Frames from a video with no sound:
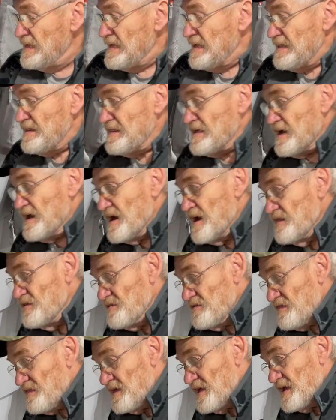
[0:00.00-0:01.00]
The other
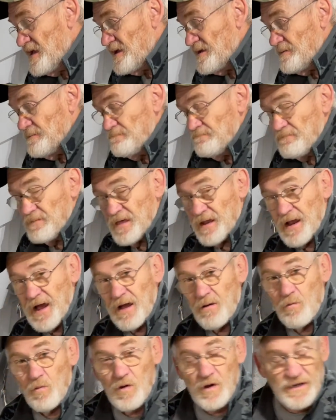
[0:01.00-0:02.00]
thing that I
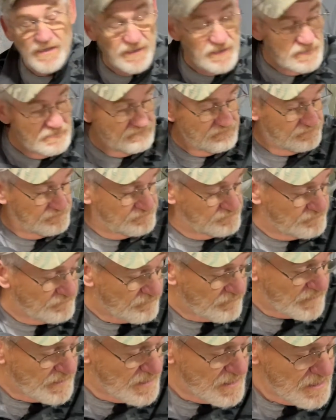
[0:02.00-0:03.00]
wanted
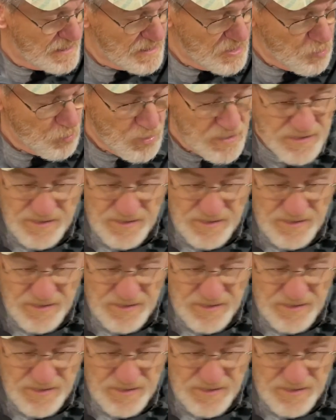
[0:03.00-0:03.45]
was